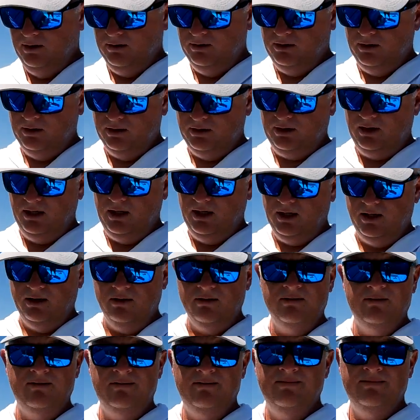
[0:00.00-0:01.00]
they'll just get
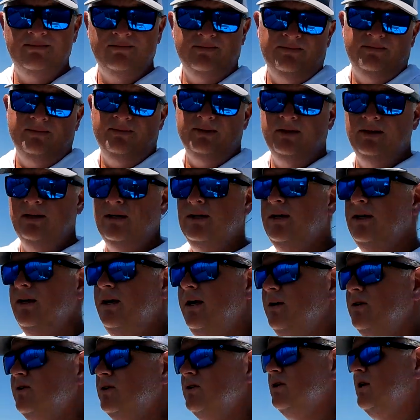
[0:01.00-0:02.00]

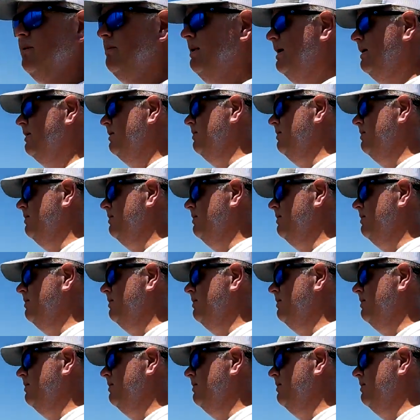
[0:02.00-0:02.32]
it'll just come